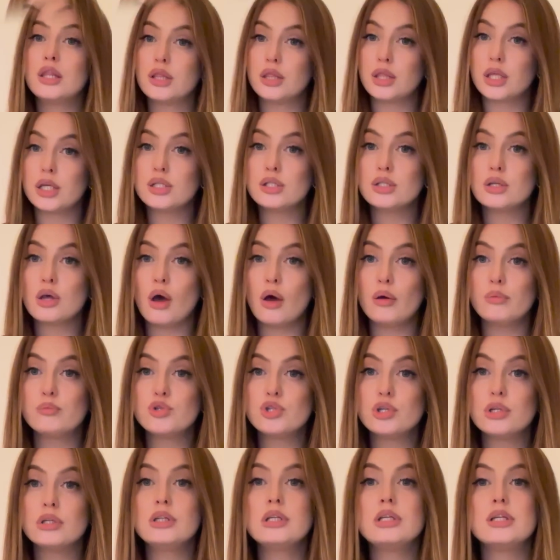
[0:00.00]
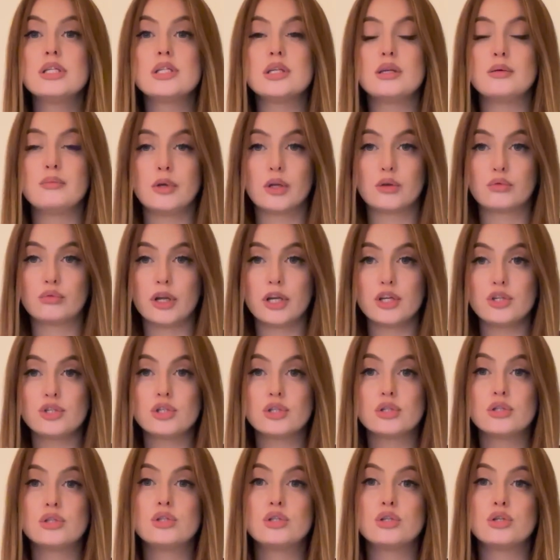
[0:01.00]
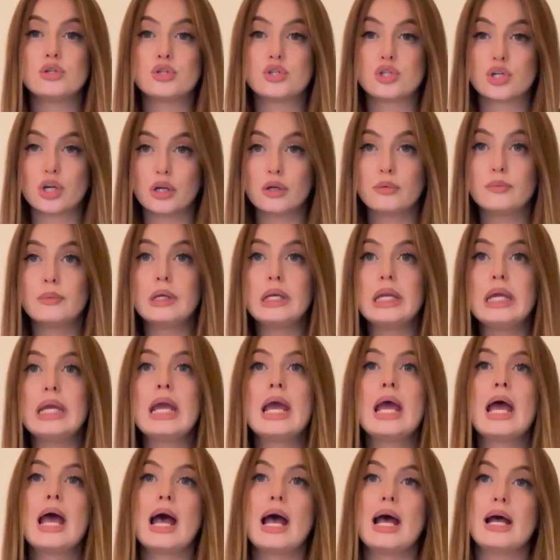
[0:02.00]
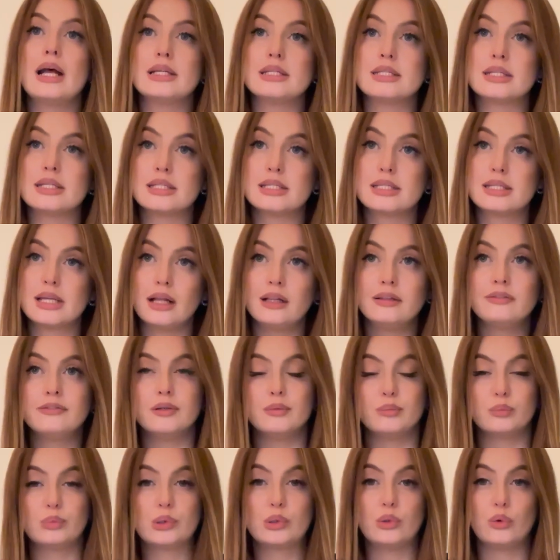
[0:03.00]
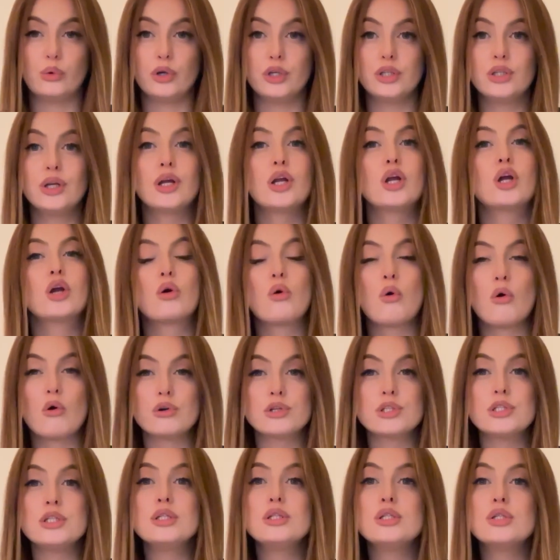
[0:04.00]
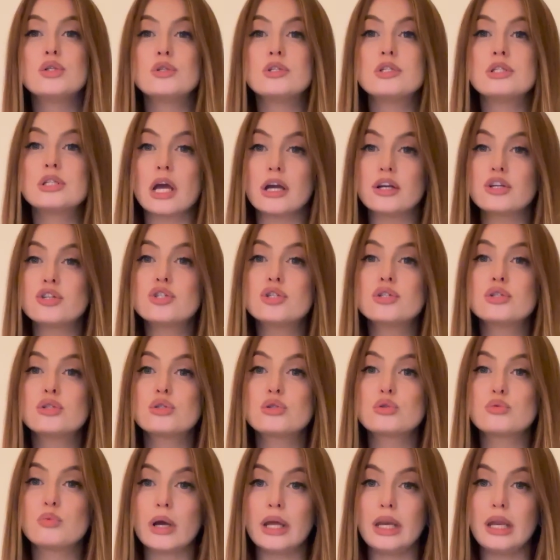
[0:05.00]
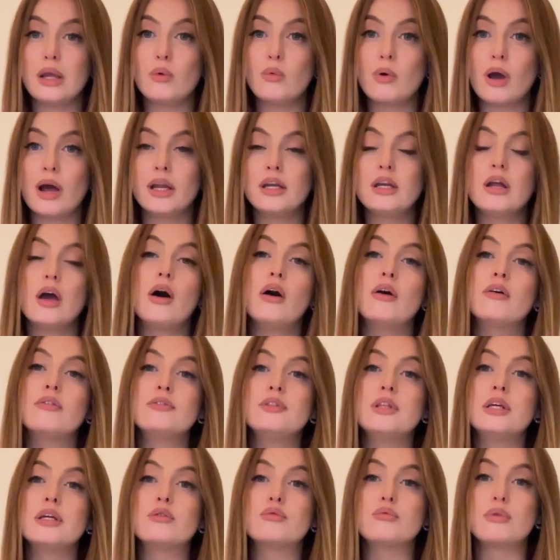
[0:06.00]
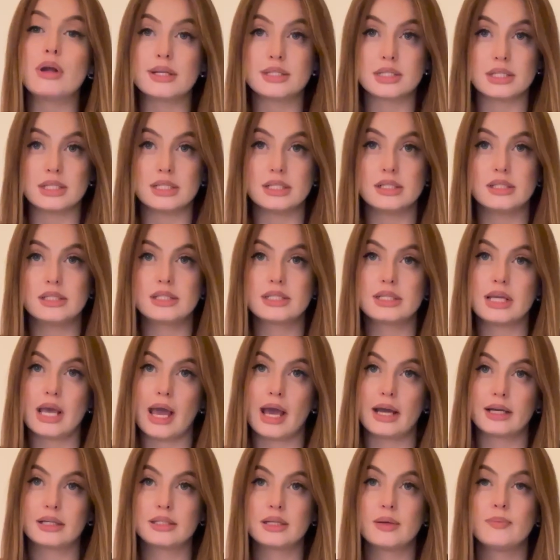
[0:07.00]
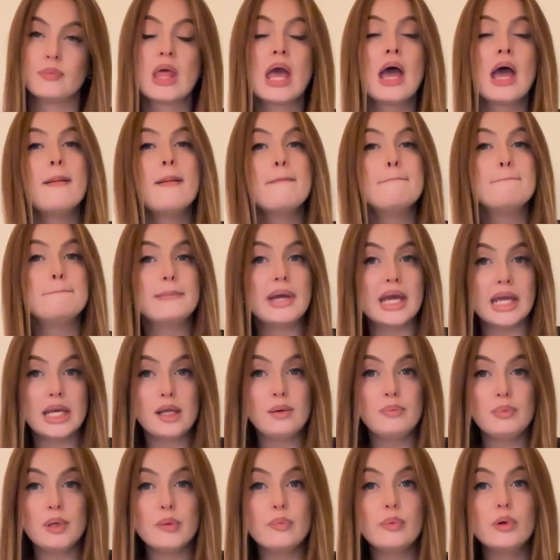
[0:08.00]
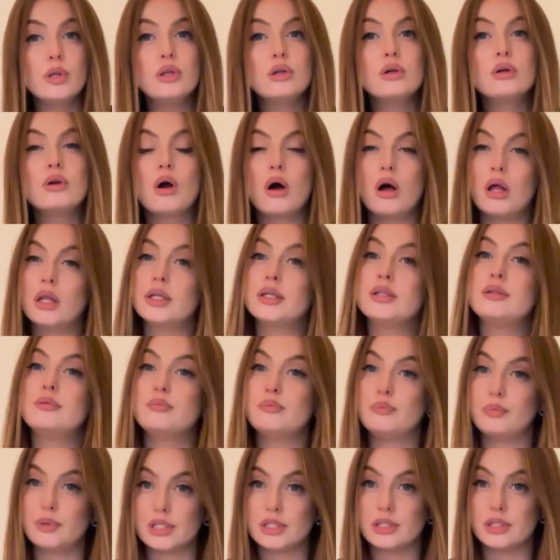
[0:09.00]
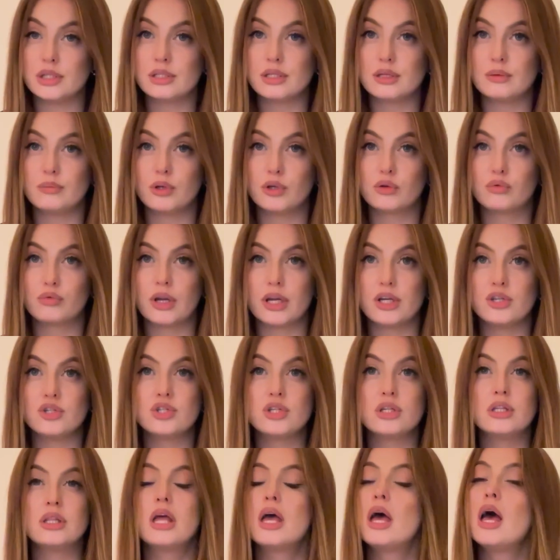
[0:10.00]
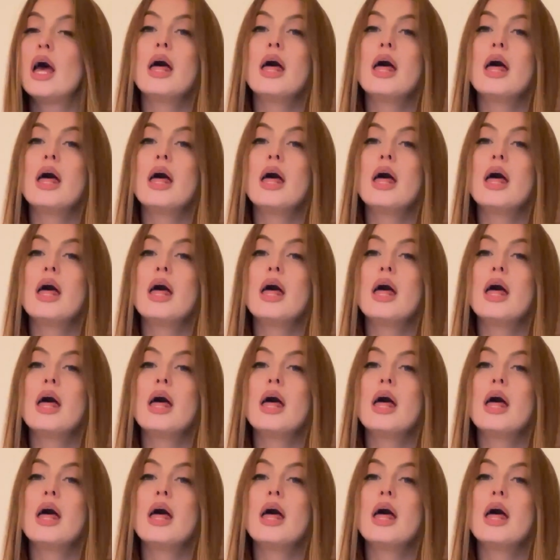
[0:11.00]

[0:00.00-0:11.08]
This option is immigration to Germany as a self-employed according to Section 21 of the Residence Act. Many people call it business immigration.